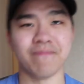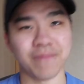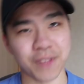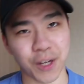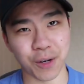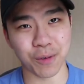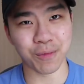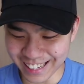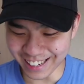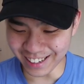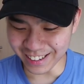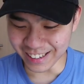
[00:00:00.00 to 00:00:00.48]

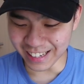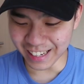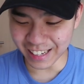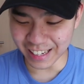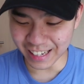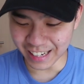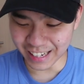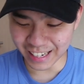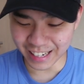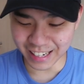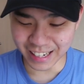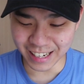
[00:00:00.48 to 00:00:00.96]
No.
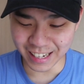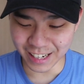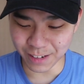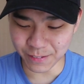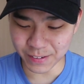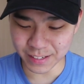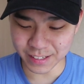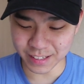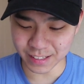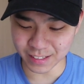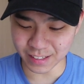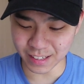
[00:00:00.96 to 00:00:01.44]
Okay, how
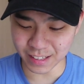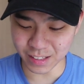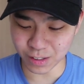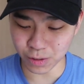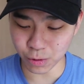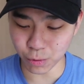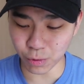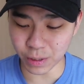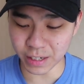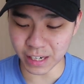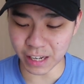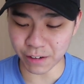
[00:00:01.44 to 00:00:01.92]
about this? Let's
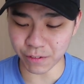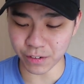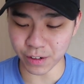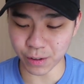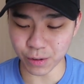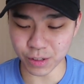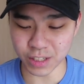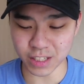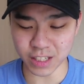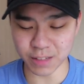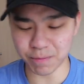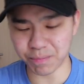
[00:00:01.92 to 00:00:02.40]
do one
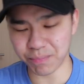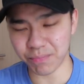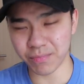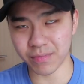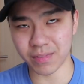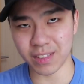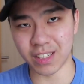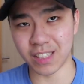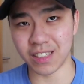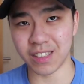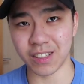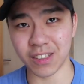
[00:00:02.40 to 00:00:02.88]
evolution
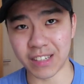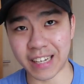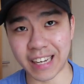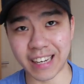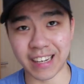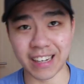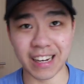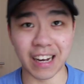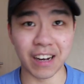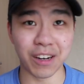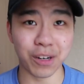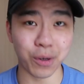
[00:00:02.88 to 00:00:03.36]
just to
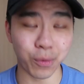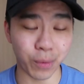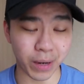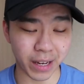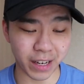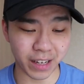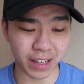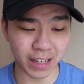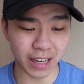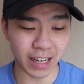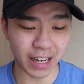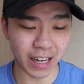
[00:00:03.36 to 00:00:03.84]
get it out of the
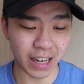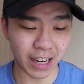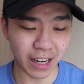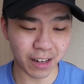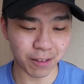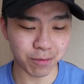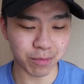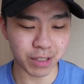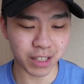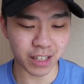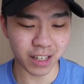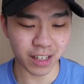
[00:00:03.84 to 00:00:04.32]
way.
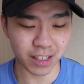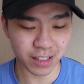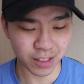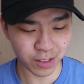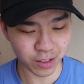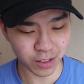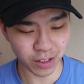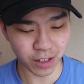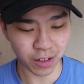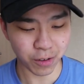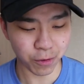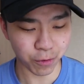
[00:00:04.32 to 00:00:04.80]

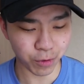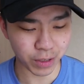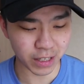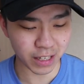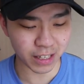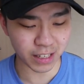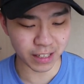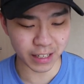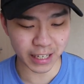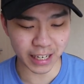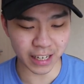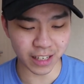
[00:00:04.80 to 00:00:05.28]
Because, yeah, we
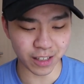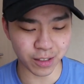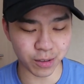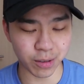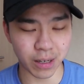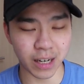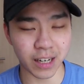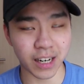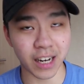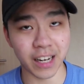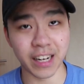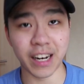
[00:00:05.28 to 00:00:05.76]
gotta get
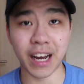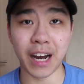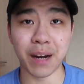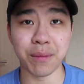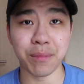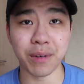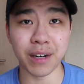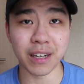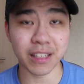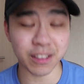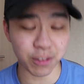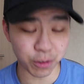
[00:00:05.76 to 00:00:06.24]
to a
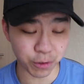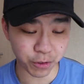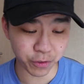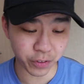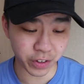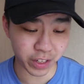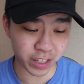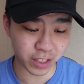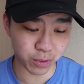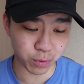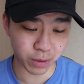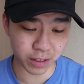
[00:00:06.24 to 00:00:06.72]
Kadabra to
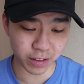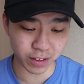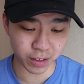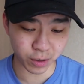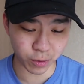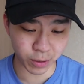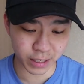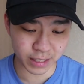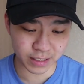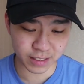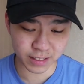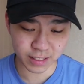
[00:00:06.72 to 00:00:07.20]
finish one of the
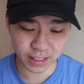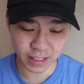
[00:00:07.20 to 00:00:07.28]
quests.